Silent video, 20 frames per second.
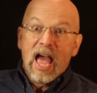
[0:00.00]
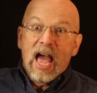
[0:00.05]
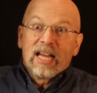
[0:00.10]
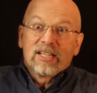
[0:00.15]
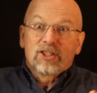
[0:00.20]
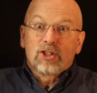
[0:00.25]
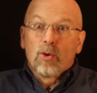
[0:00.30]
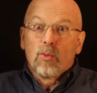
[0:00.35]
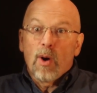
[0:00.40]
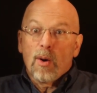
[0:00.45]

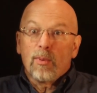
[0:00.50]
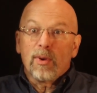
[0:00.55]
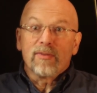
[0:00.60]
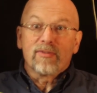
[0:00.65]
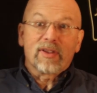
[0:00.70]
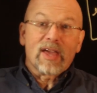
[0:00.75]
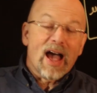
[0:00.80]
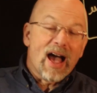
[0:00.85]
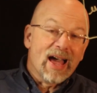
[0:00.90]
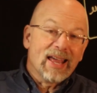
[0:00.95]
And so what
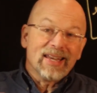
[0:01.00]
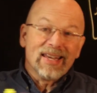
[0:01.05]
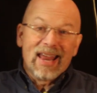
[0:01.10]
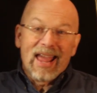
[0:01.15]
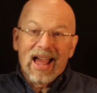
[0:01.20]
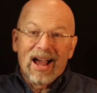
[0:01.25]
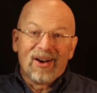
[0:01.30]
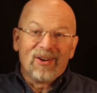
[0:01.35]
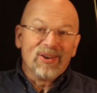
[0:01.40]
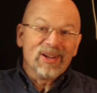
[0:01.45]
we've got
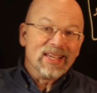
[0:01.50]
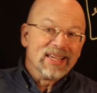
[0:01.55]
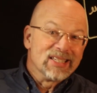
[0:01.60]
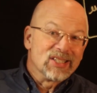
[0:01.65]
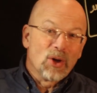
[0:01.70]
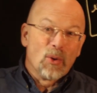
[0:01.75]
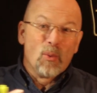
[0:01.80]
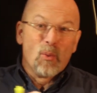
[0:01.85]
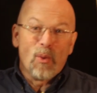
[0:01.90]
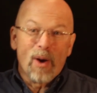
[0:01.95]
now is
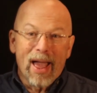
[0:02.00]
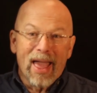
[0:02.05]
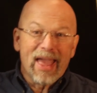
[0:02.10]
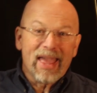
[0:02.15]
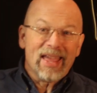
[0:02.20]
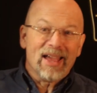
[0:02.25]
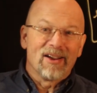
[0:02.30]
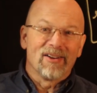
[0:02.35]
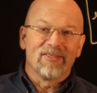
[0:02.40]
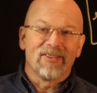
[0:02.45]
a
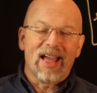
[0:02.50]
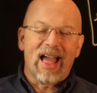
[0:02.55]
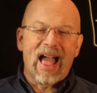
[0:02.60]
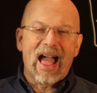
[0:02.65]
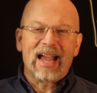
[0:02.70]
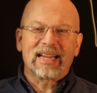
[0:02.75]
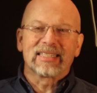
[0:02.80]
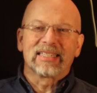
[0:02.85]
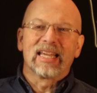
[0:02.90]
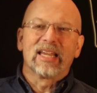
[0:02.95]
way of
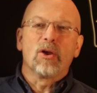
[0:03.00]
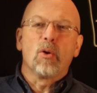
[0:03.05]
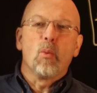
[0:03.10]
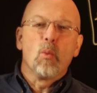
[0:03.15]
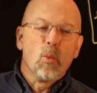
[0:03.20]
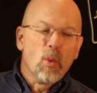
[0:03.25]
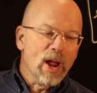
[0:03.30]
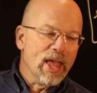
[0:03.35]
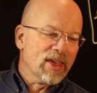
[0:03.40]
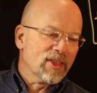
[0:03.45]

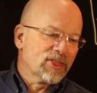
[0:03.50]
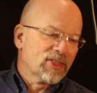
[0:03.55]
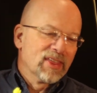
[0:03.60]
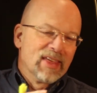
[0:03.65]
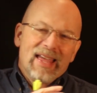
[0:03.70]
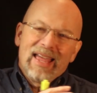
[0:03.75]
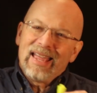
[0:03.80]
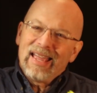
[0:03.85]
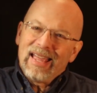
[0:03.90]
acting with